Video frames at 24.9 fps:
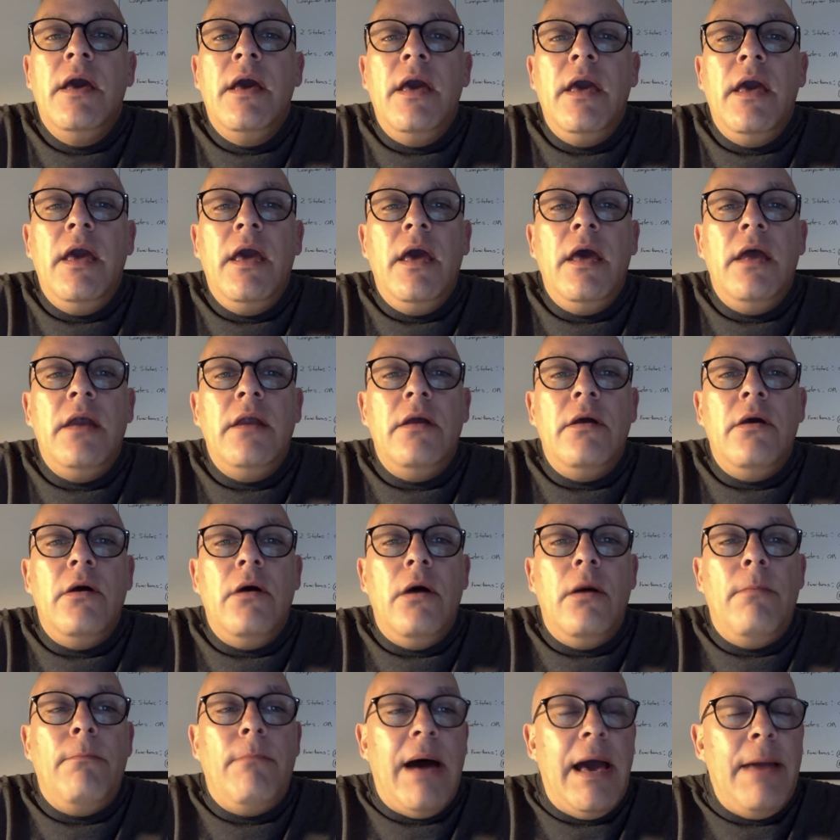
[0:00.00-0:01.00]
and
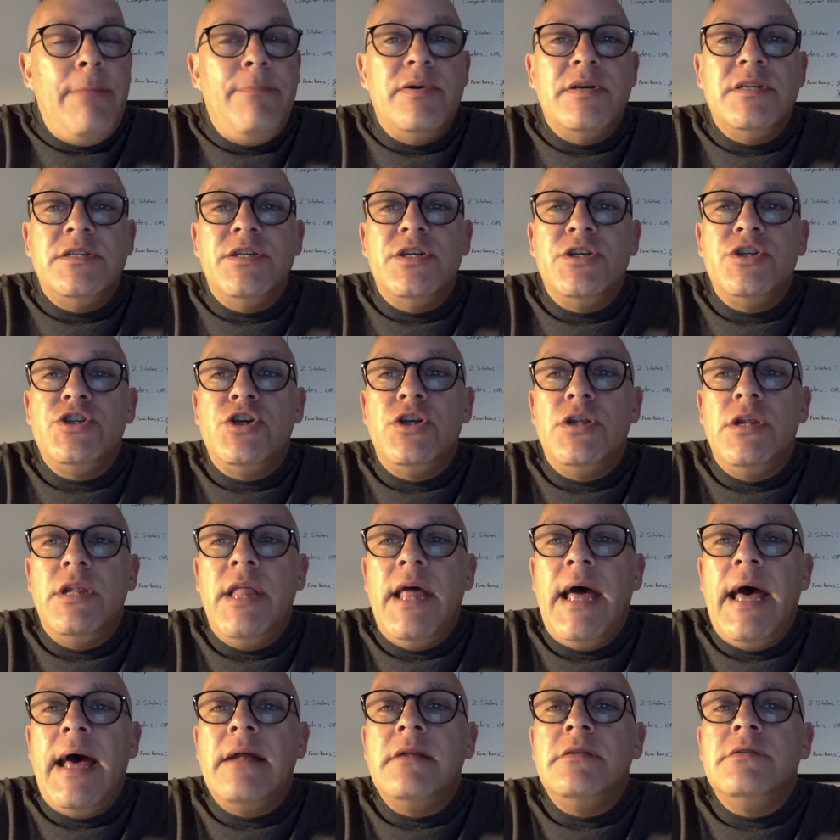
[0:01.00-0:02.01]
my position
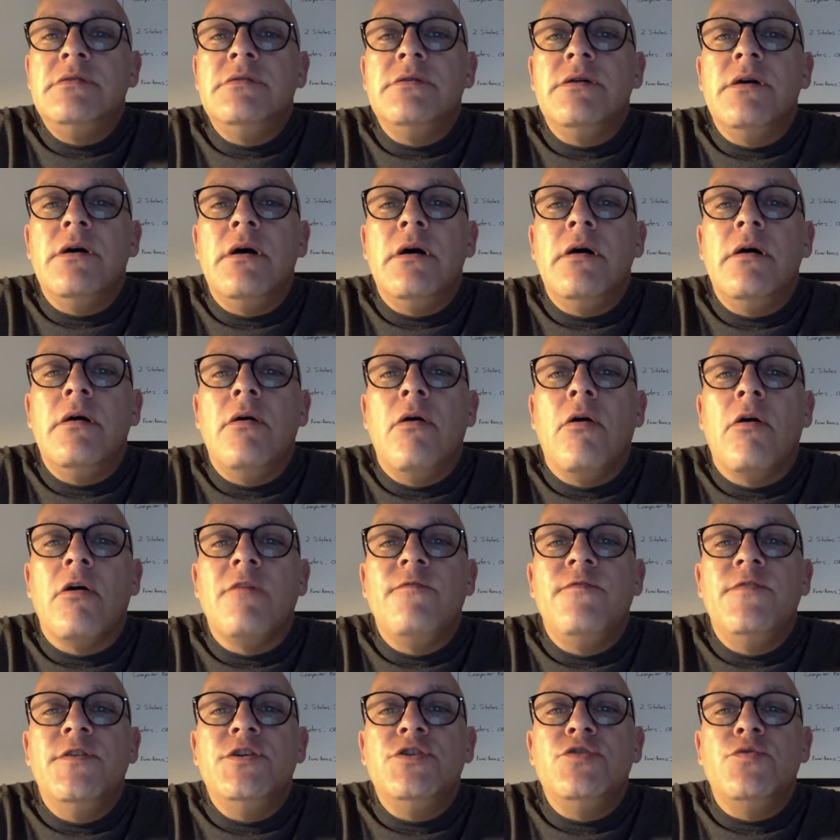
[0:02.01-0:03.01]
that
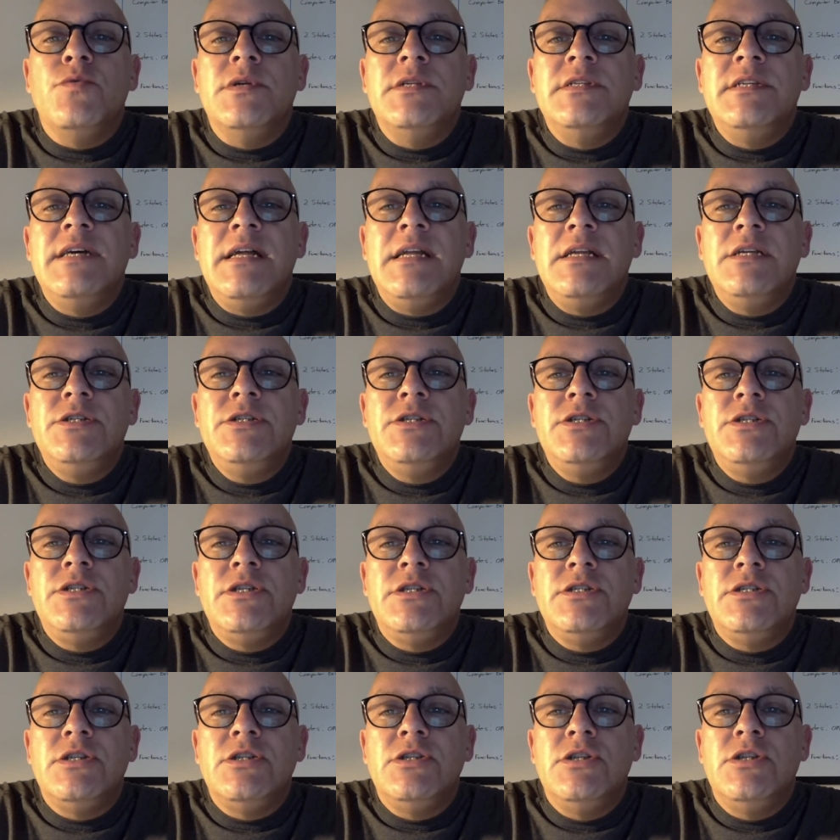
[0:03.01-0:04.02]
artificial intelligence
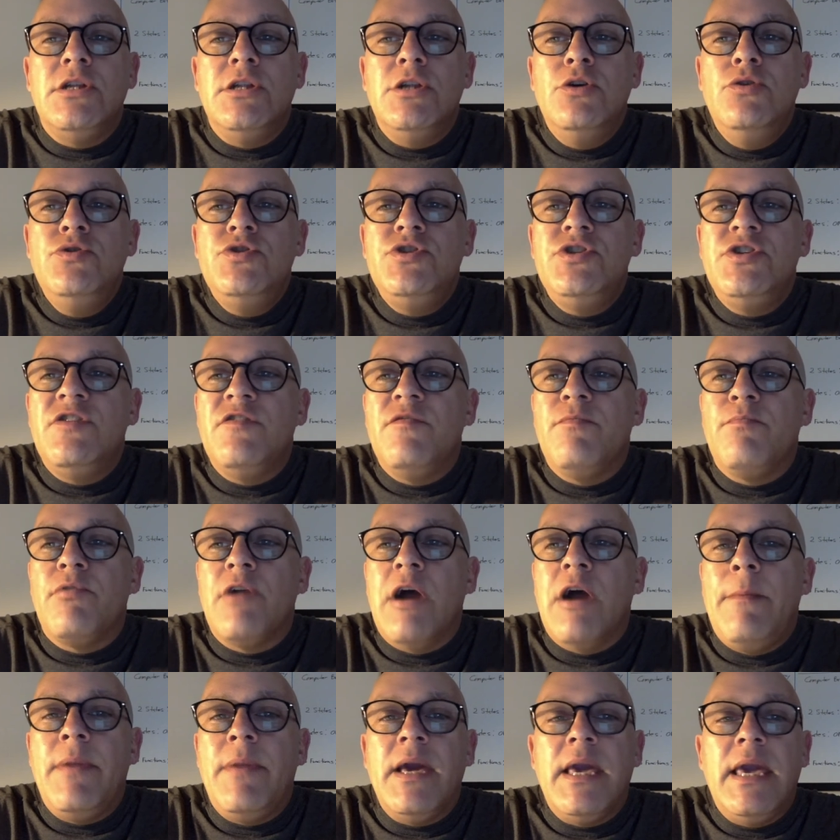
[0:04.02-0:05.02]
is a delusion of
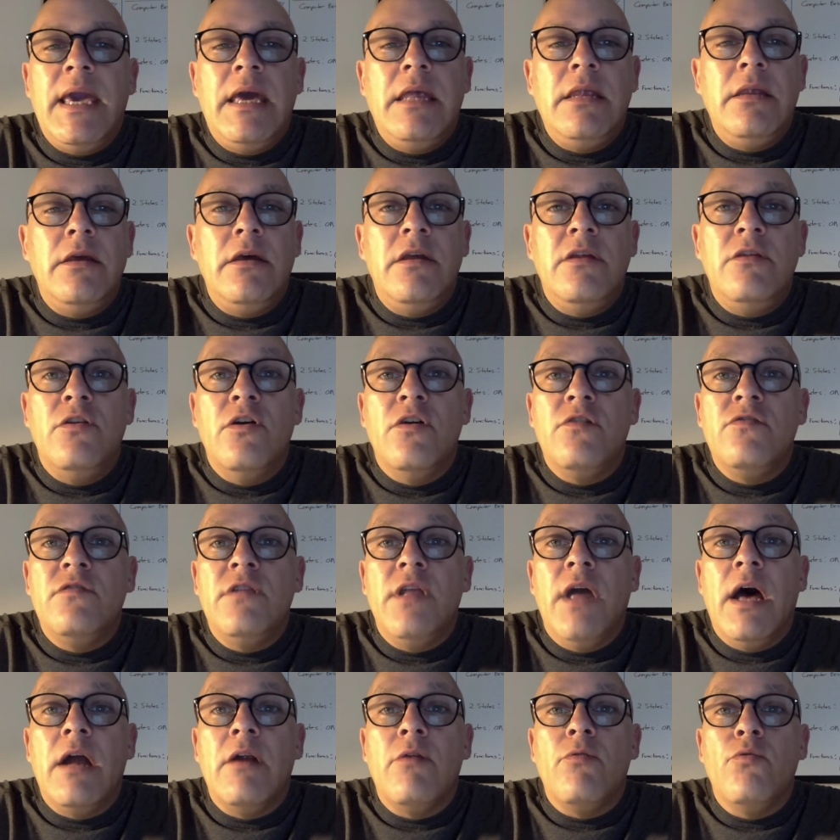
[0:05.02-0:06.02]
propaganda. It does
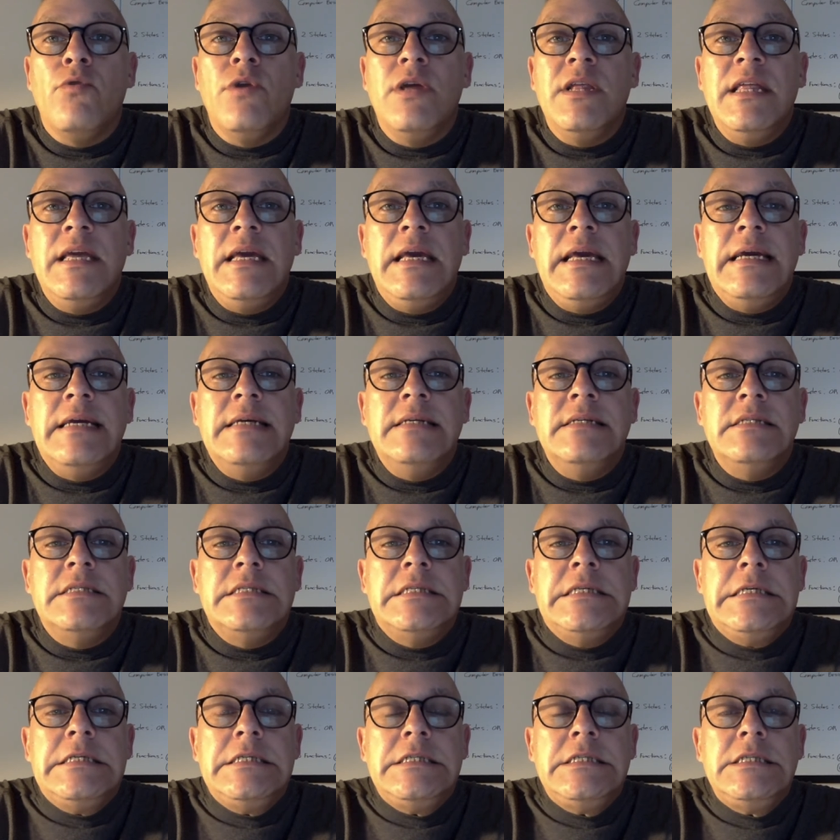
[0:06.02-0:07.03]
not really
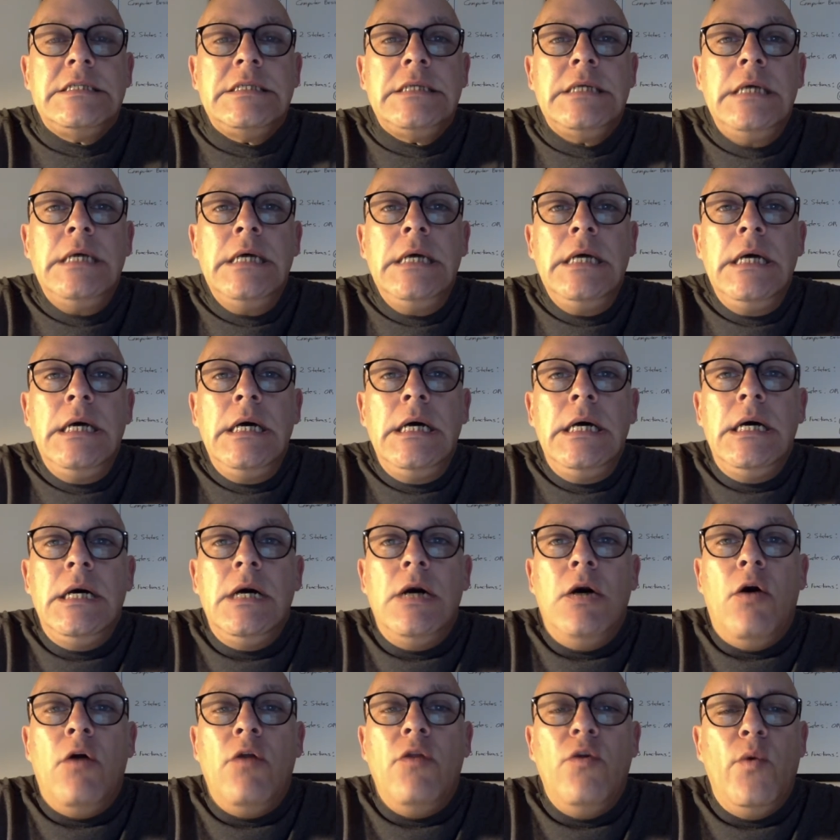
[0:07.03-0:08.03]
exist,
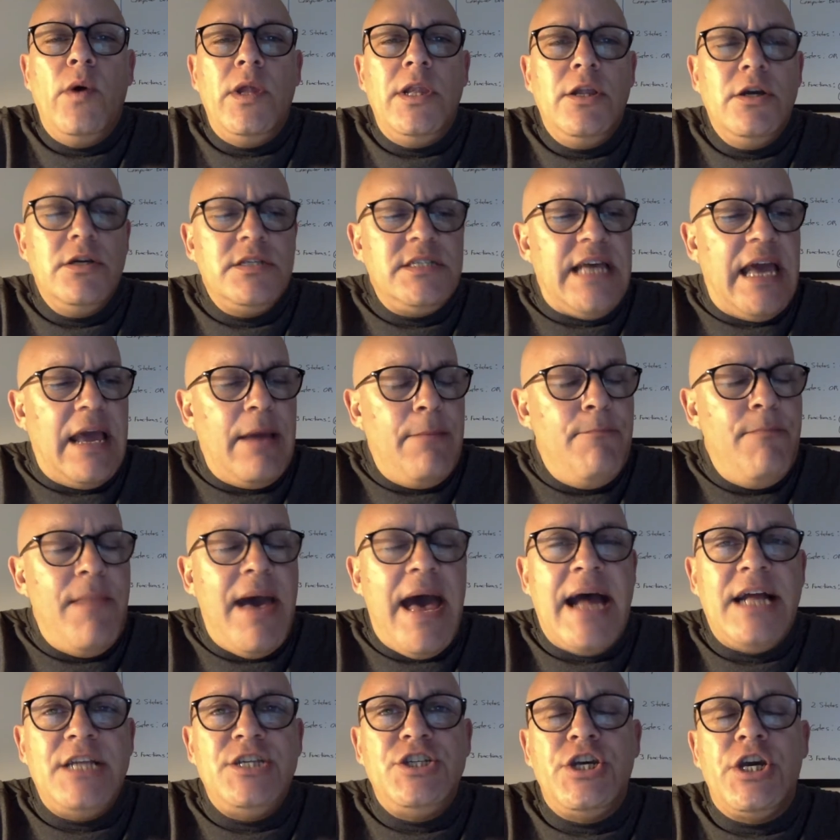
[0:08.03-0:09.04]
although it looks like
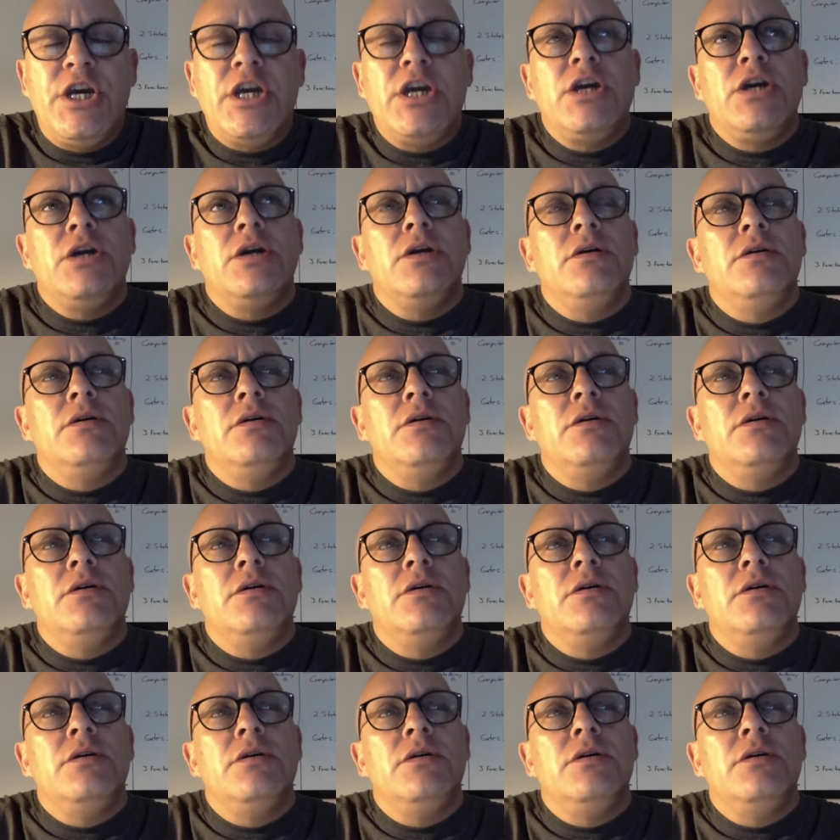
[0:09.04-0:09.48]
magic